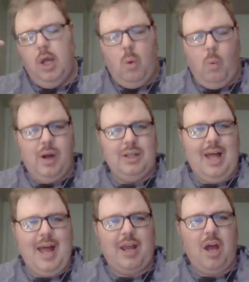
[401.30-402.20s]
where
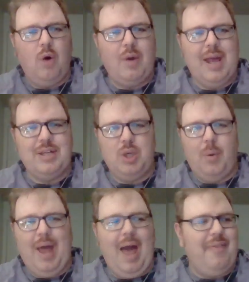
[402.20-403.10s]
like, okay, so
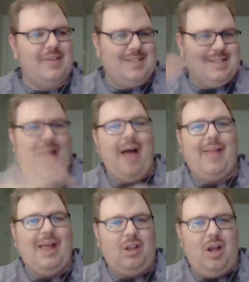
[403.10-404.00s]
we have the
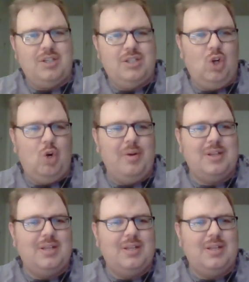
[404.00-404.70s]
satellite launched in orbit,